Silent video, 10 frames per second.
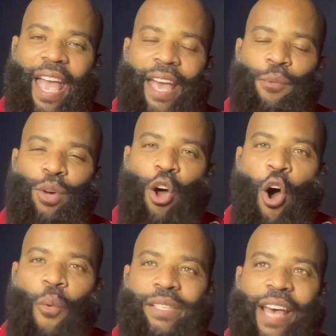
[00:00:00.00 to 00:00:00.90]
it would
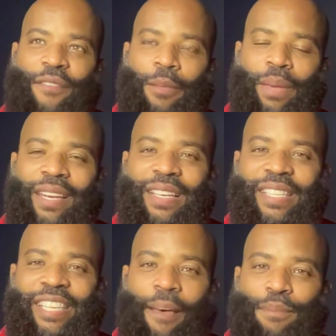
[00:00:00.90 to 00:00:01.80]
always have to be an
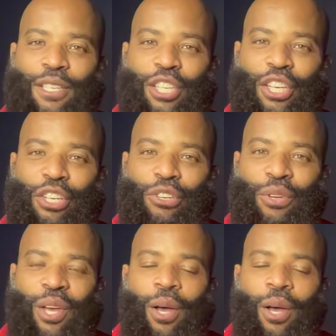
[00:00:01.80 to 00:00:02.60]
exception